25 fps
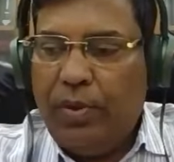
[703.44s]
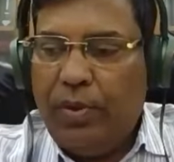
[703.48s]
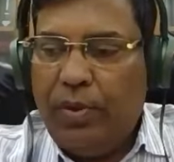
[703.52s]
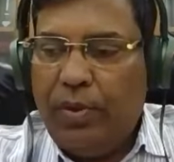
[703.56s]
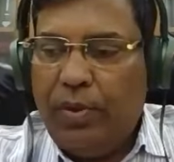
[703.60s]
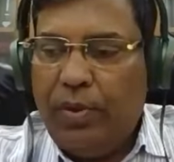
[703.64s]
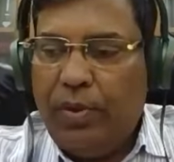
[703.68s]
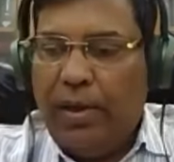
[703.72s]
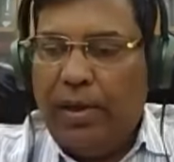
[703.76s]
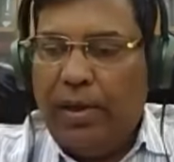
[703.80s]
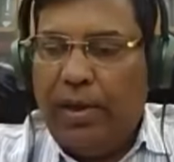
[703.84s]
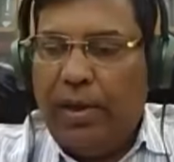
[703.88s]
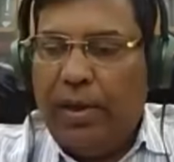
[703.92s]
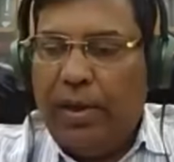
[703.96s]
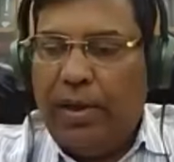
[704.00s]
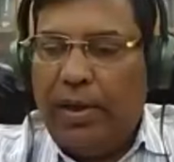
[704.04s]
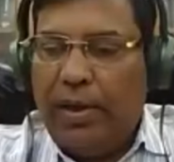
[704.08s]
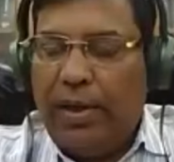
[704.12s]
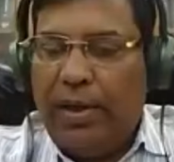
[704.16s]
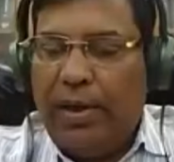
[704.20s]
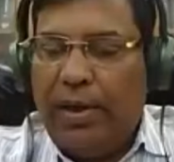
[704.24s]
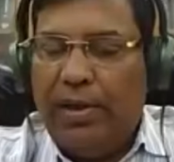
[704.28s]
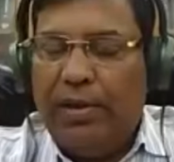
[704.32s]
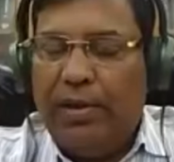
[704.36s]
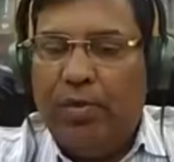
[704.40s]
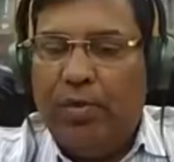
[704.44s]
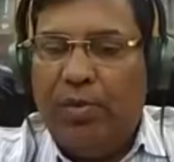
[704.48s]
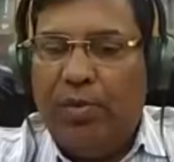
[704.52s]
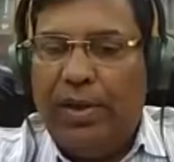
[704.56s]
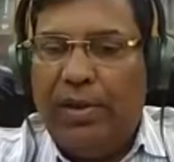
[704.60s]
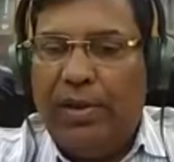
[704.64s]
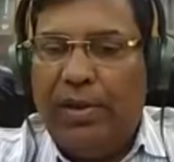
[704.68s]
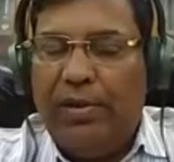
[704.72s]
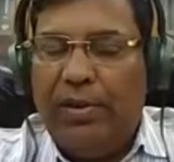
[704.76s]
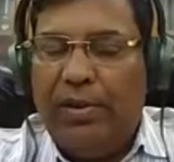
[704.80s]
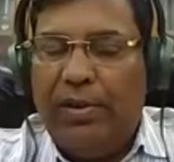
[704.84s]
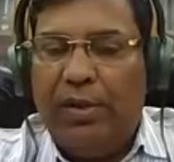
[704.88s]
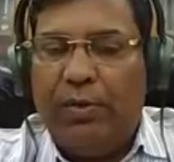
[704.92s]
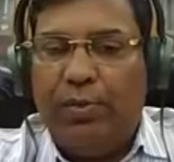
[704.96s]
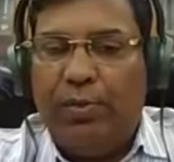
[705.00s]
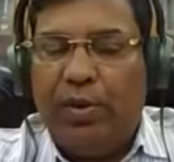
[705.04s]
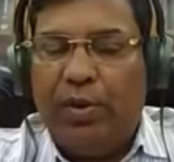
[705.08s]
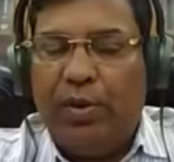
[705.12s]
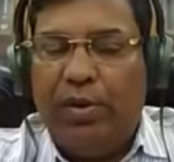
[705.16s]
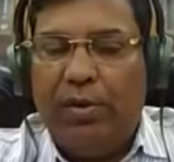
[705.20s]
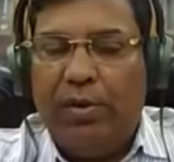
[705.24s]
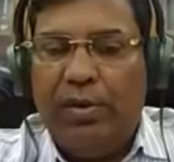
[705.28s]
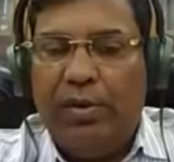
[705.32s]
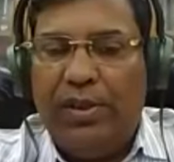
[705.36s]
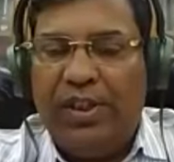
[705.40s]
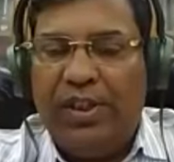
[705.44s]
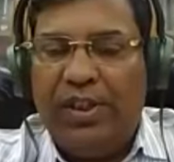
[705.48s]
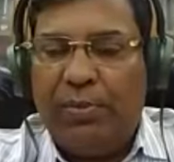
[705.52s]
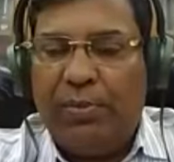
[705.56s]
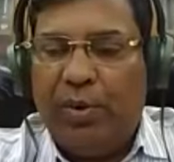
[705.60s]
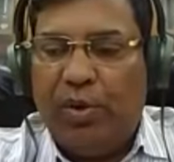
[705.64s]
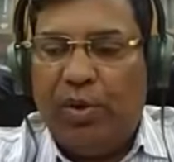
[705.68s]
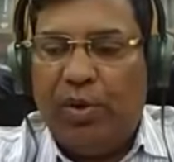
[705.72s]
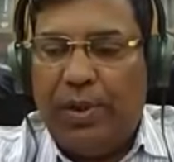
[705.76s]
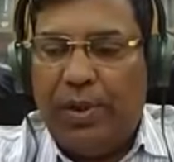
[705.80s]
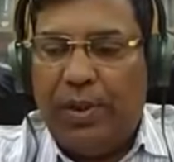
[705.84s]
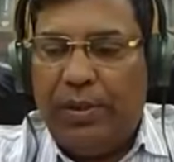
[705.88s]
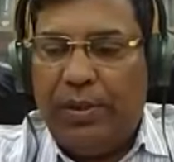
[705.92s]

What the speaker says: and one is for respondent.